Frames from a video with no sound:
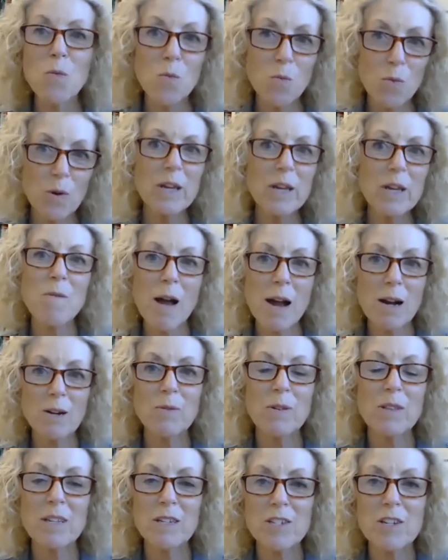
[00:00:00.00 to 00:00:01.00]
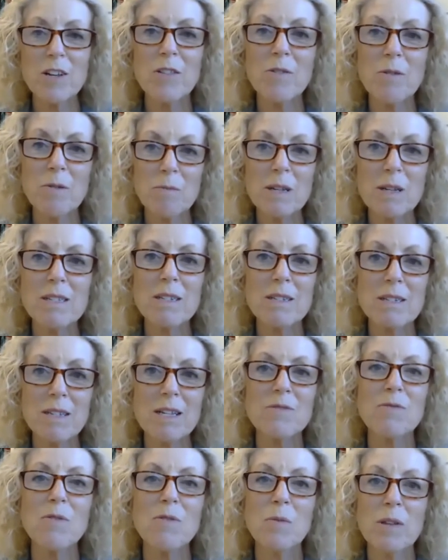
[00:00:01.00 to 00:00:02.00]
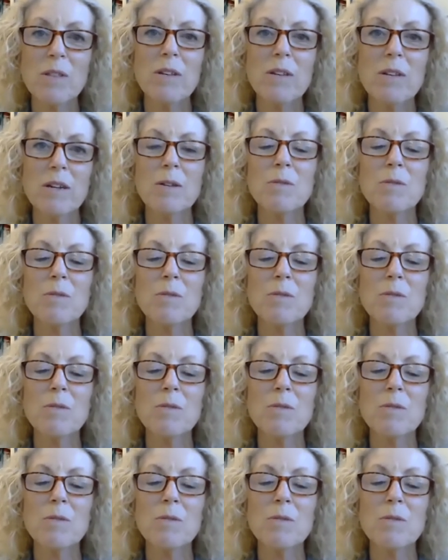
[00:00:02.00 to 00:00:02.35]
interact with each other and be successful with it.